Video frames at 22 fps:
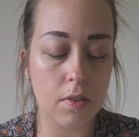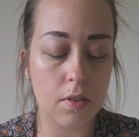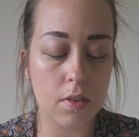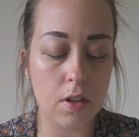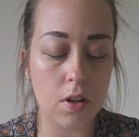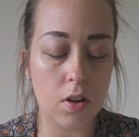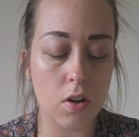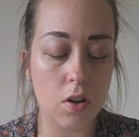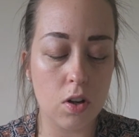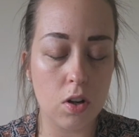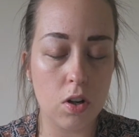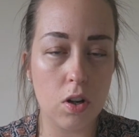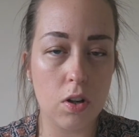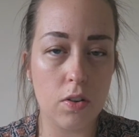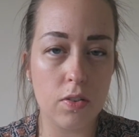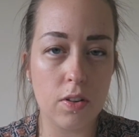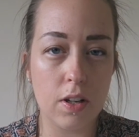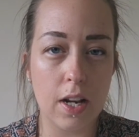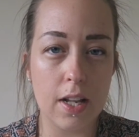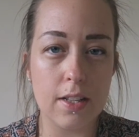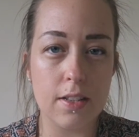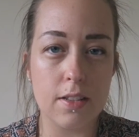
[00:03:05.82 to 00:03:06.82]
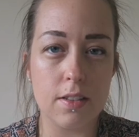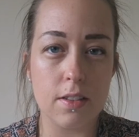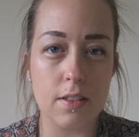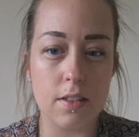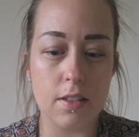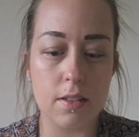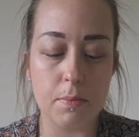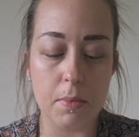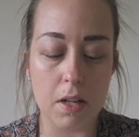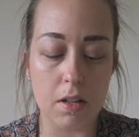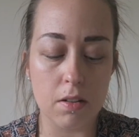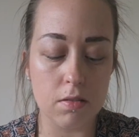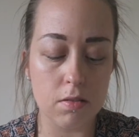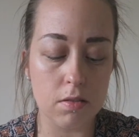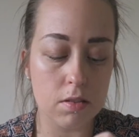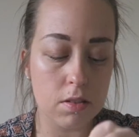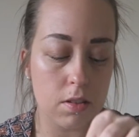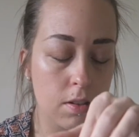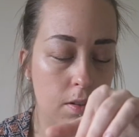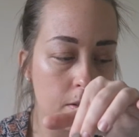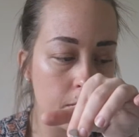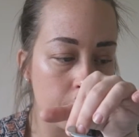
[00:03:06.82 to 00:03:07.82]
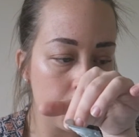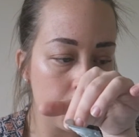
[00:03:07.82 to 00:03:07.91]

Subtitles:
the Hot Cloth Cleanser smells.